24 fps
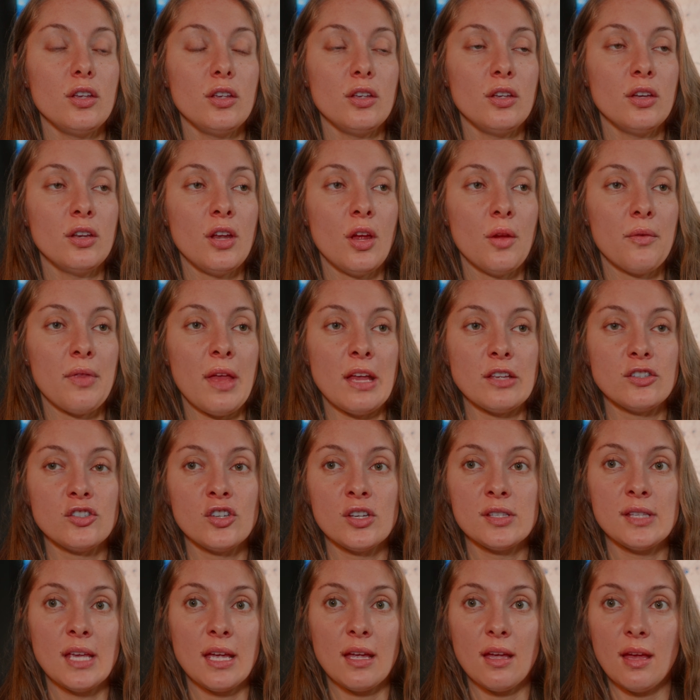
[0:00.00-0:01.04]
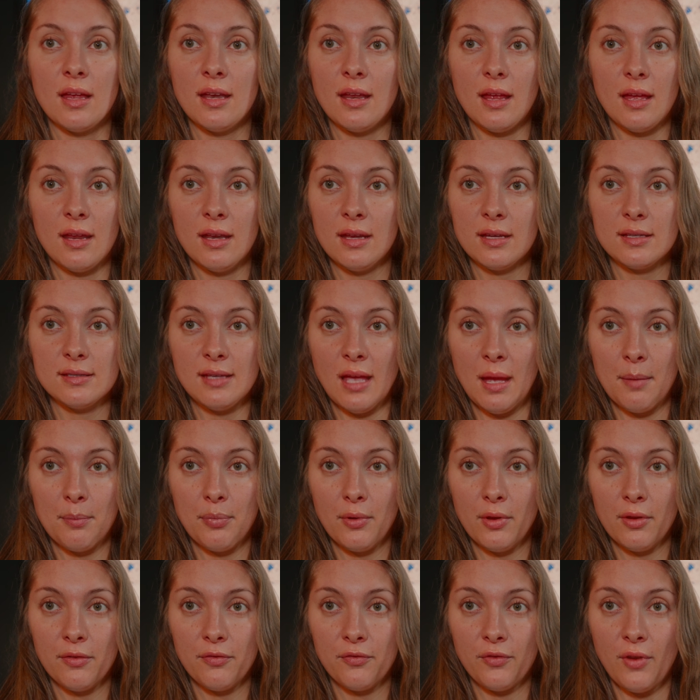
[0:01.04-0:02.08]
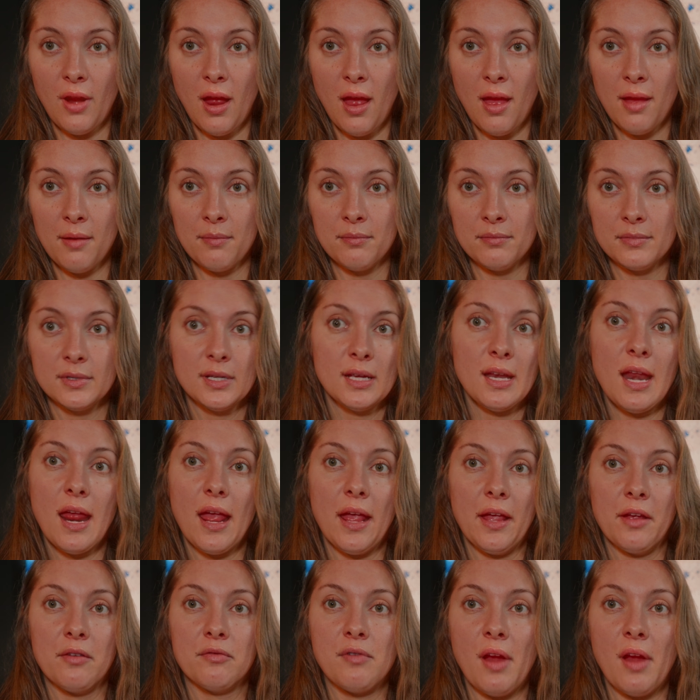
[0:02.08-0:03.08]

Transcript: you know, that's just like an example from today,